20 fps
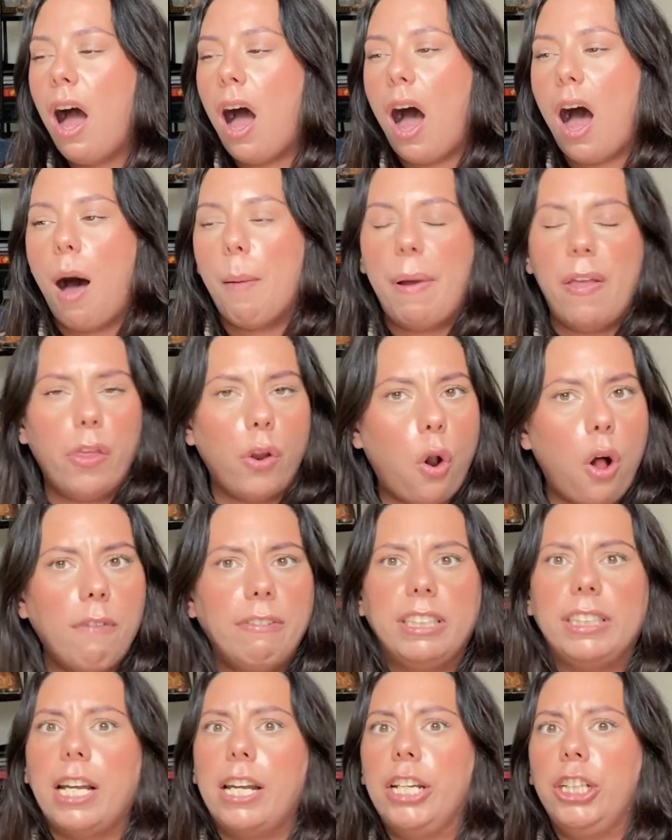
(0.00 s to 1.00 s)
Um, and then all
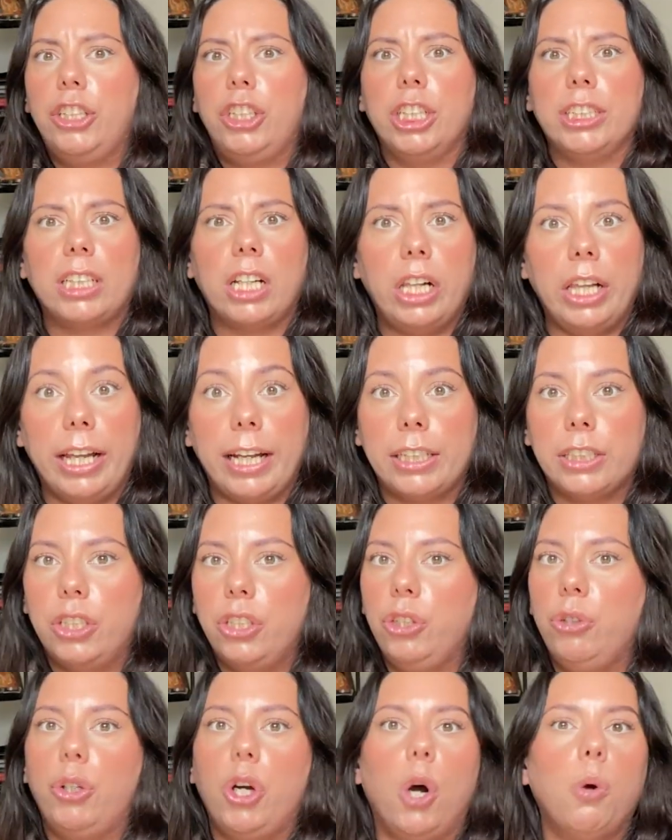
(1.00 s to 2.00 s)
of a sudden it just clicks
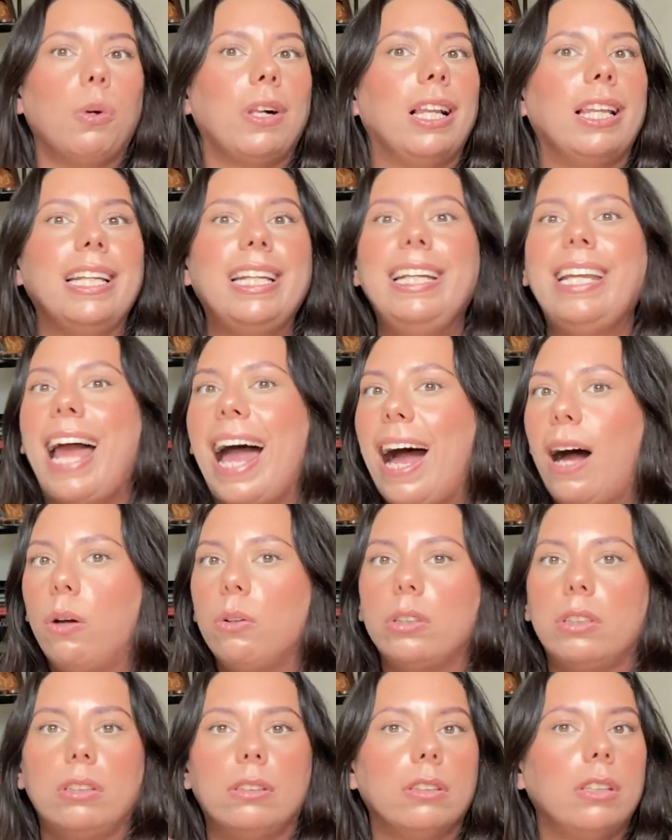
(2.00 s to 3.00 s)
and you go, clean
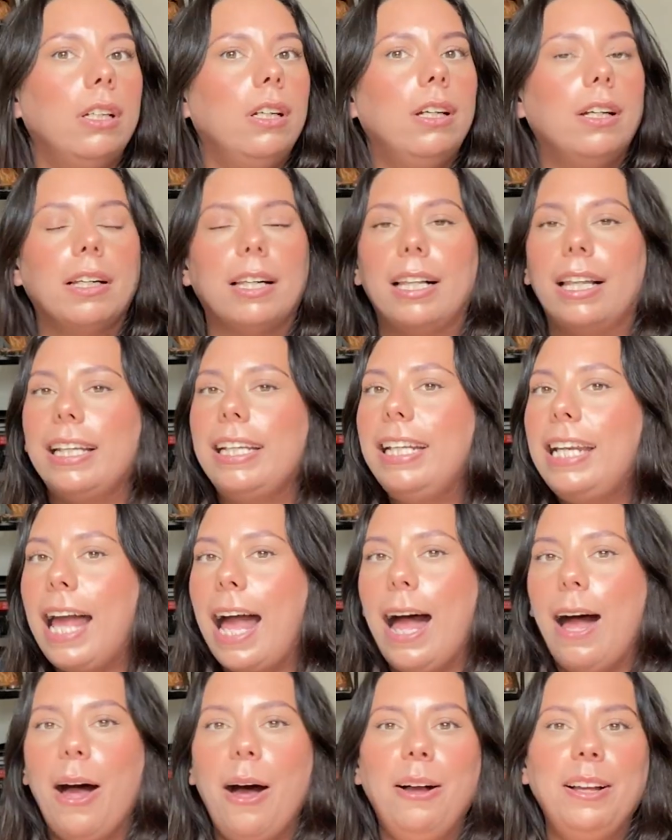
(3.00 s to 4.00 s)
house clean
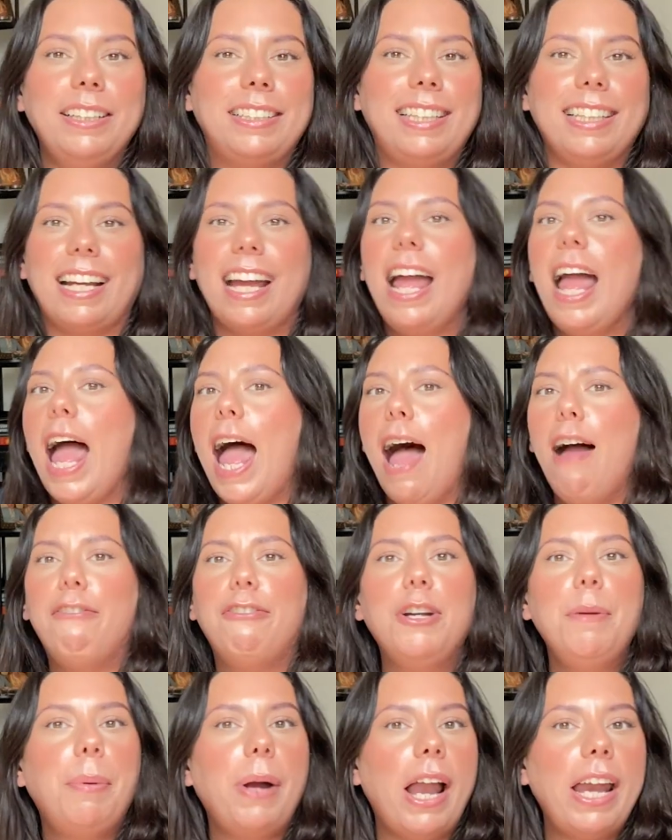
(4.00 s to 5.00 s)
house,
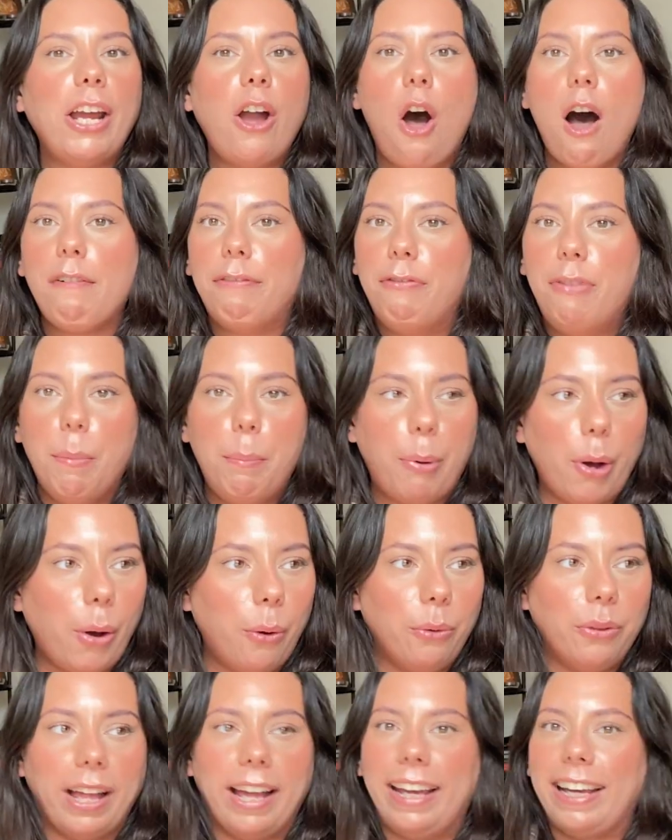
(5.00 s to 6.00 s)
everybody off the
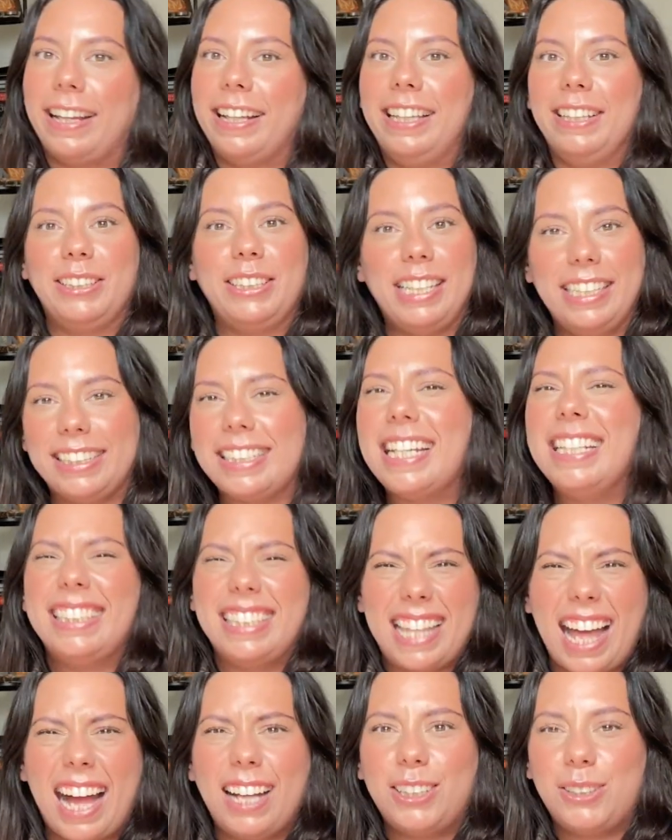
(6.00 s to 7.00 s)
boat. Like it's, it's
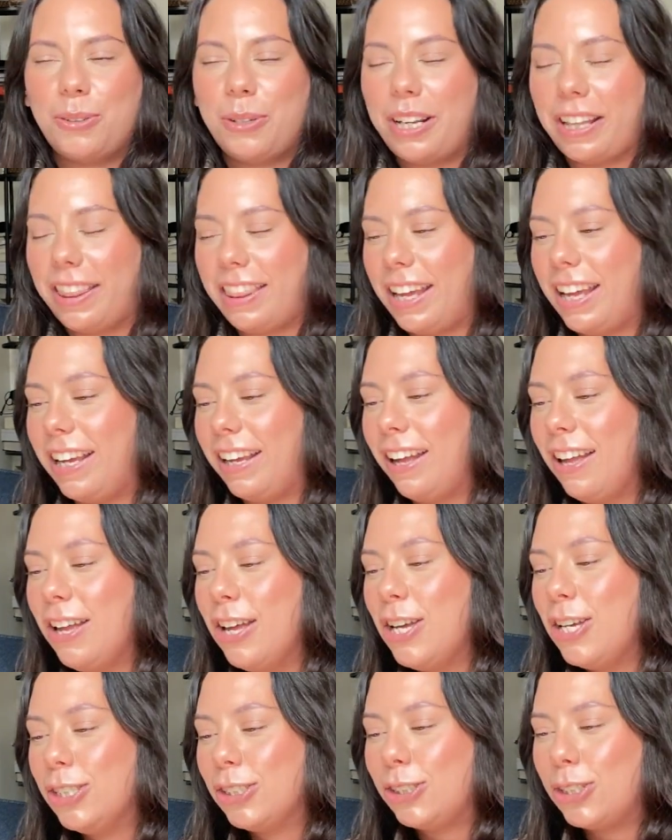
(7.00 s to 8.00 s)
that sort of thing.
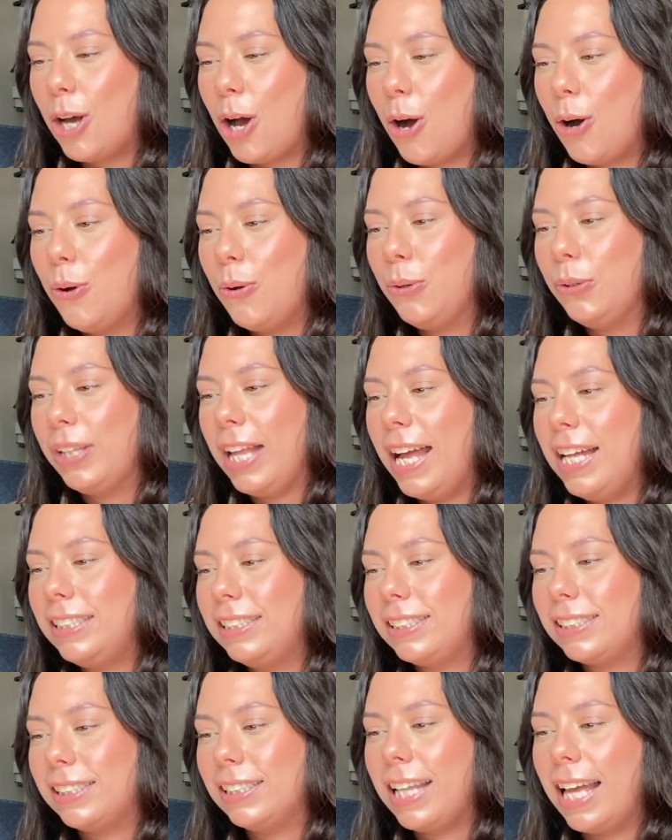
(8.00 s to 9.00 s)
So
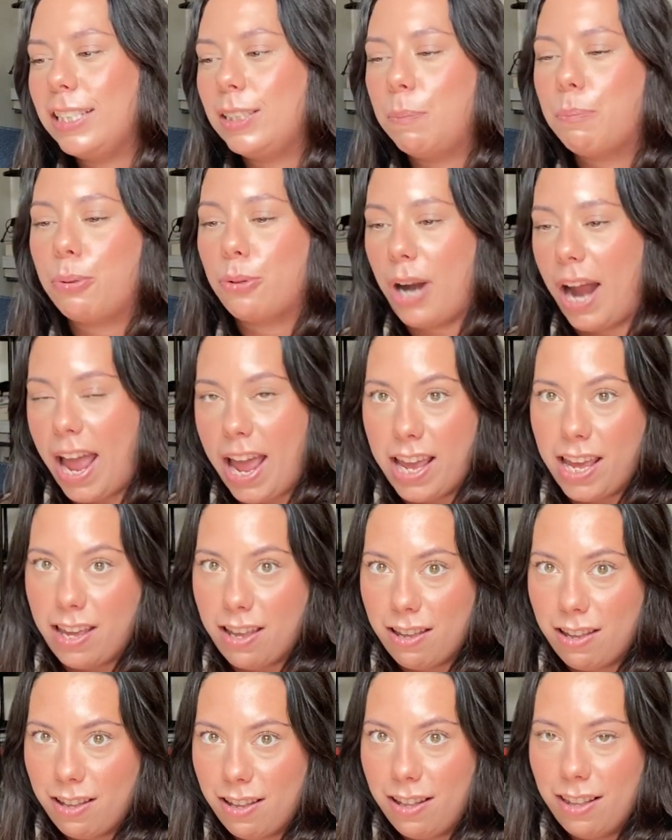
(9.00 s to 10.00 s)
let's, let's
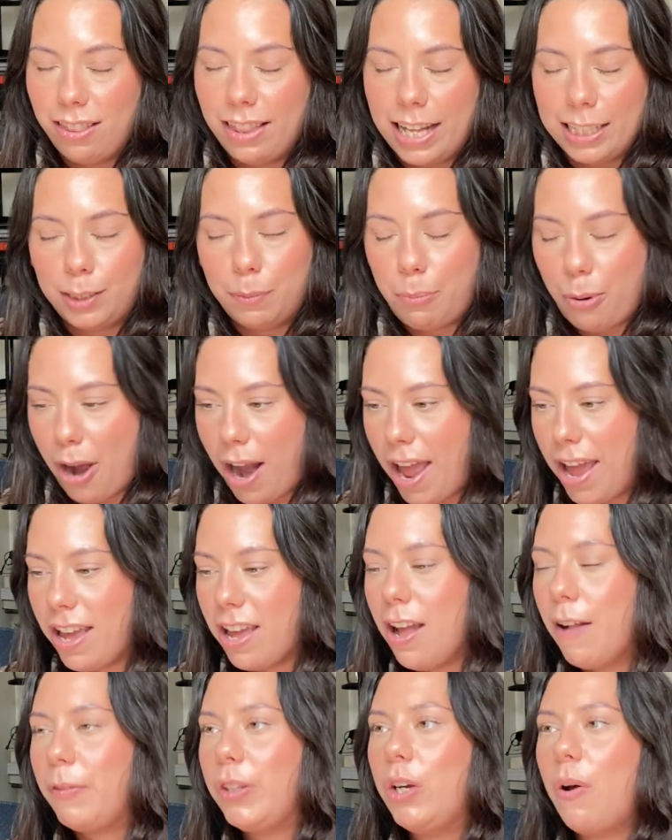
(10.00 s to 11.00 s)
pray. Let's
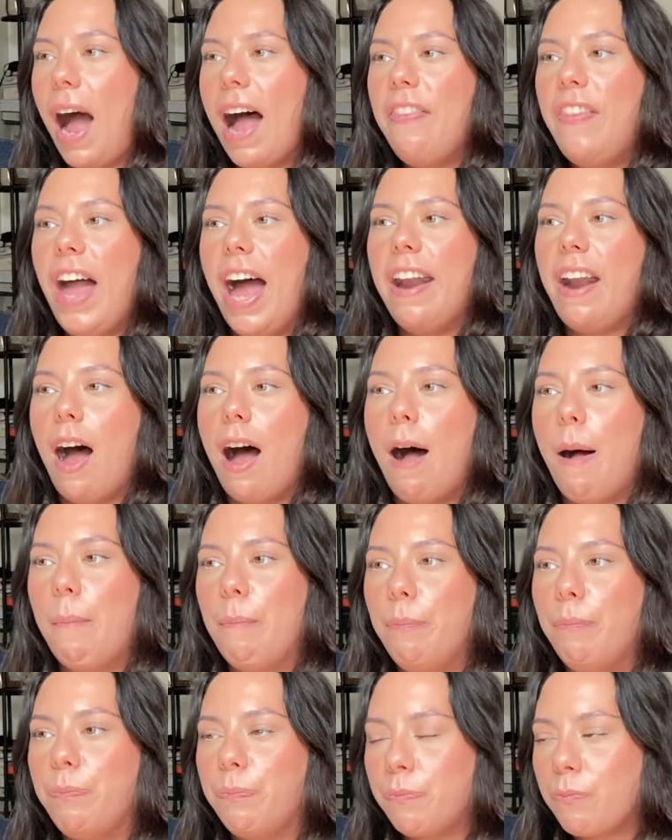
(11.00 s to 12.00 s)
pray. You had that,
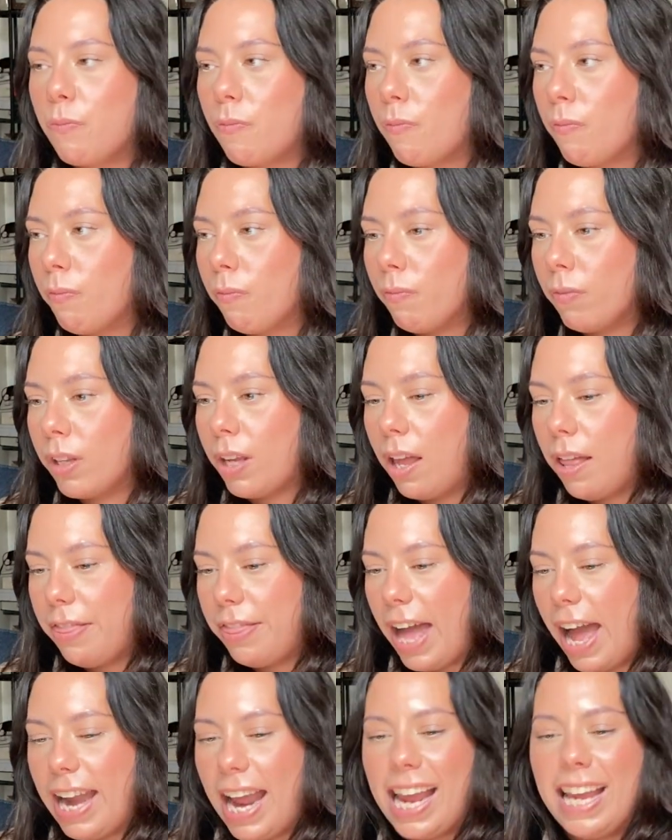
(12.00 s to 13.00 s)
um,
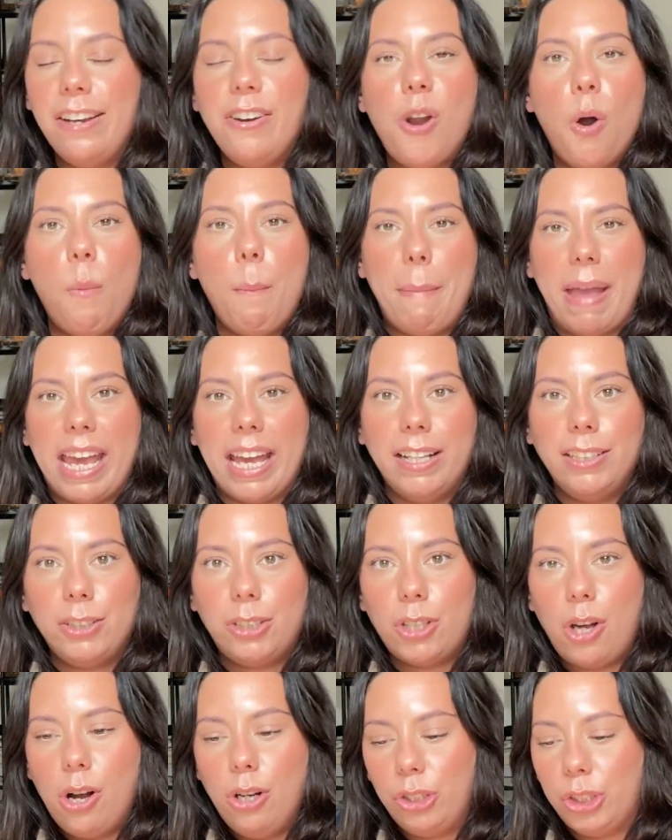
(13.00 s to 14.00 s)
that Ain't No Man
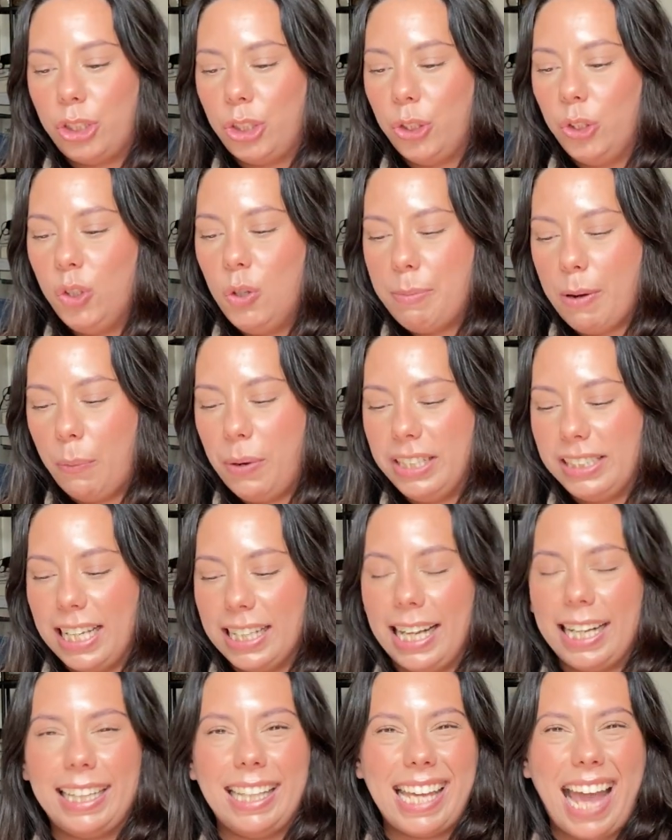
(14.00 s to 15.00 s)
song too, but what is
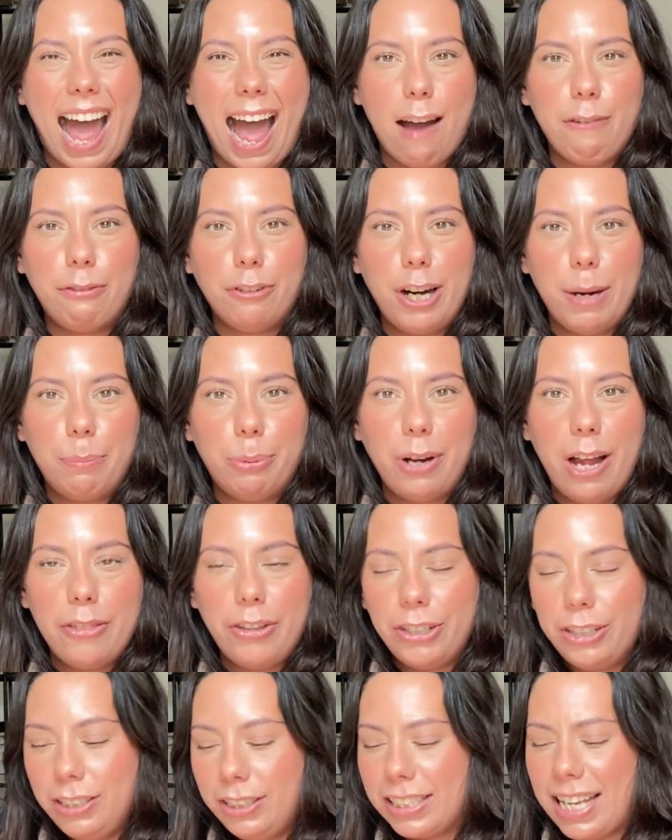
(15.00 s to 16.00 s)
it, like the Avett
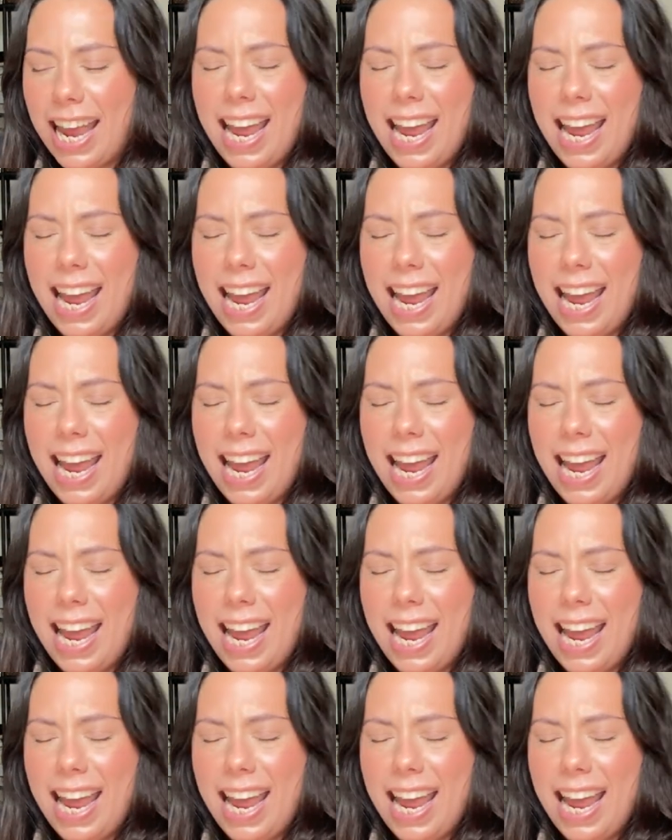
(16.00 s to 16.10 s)
Brothers?